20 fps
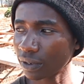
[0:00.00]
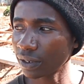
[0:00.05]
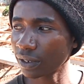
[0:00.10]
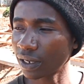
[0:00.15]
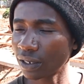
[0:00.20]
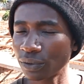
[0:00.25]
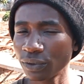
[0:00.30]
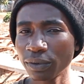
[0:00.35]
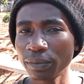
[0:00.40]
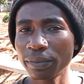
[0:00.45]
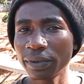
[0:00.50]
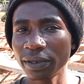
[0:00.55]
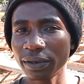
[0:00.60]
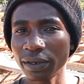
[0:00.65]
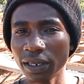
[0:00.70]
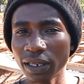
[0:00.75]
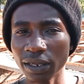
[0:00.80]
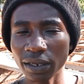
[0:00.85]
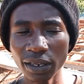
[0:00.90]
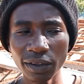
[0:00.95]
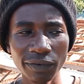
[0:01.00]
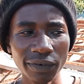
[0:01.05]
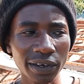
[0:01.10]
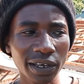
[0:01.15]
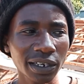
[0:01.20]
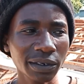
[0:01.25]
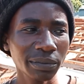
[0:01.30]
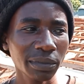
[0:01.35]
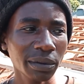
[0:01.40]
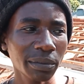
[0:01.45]
that will be
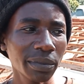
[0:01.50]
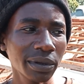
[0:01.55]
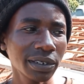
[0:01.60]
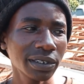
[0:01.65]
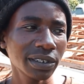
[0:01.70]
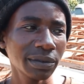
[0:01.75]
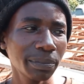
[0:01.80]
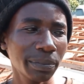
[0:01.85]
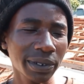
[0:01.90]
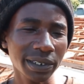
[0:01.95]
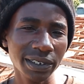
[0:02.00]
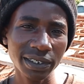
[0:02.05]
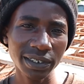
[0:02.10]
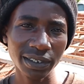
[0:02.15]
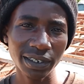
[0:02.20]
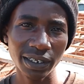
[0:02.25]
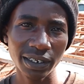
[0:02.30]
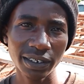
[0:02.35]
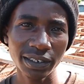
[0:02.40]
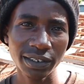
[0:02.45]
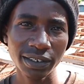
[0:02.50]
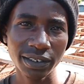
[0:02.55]
difficult maybe is pesticides.